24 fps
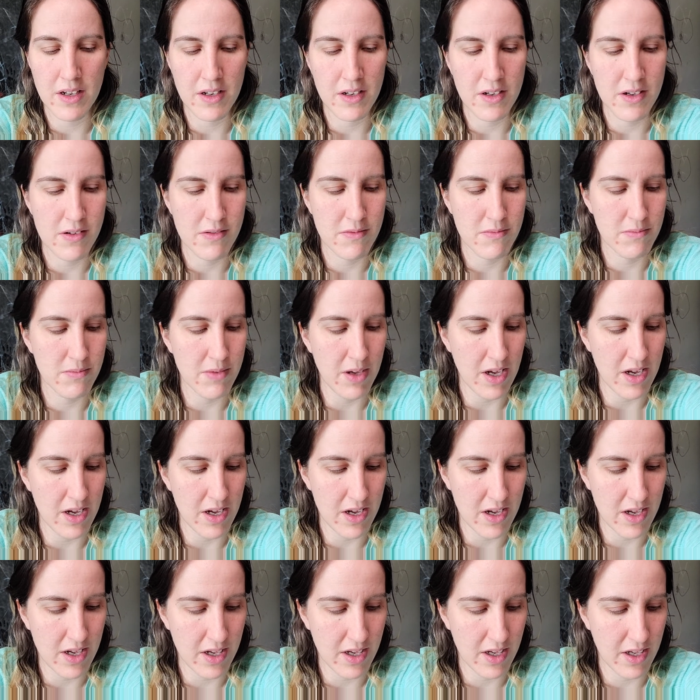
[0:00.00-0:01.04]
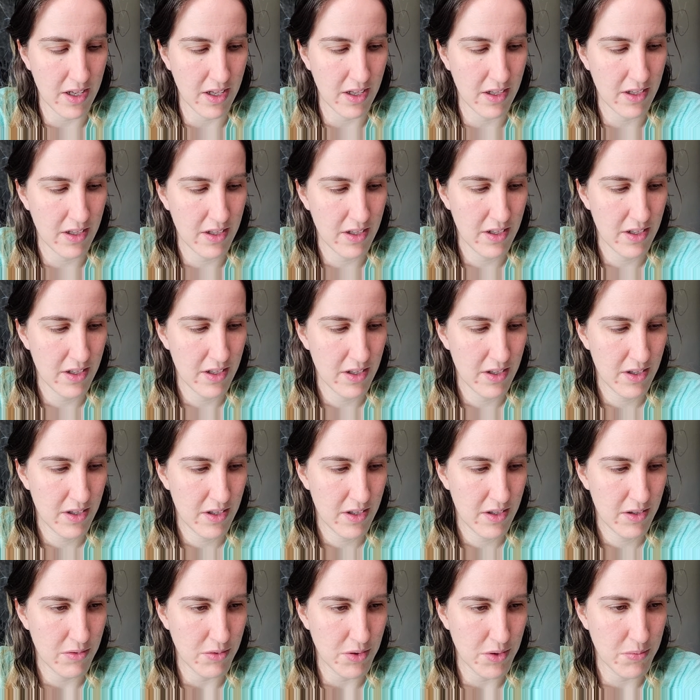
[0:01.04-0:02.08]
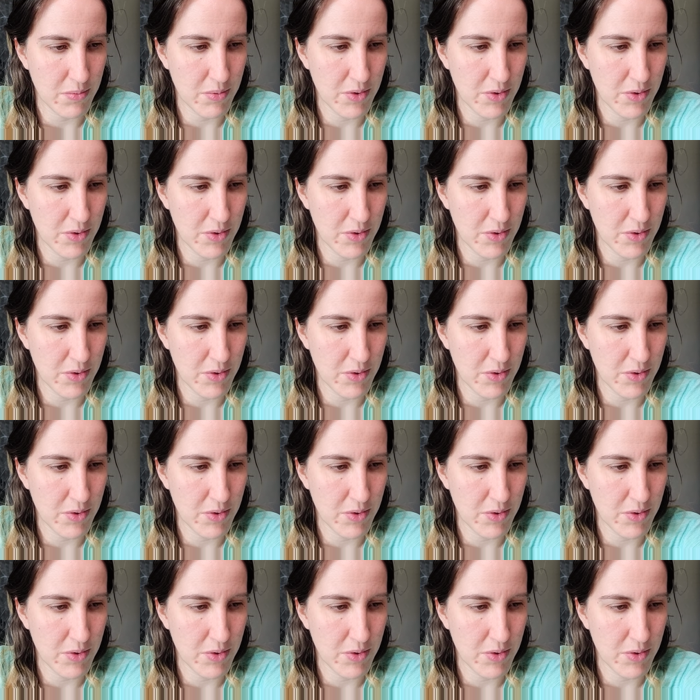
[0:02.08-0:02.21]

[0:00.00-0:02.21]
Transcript: I was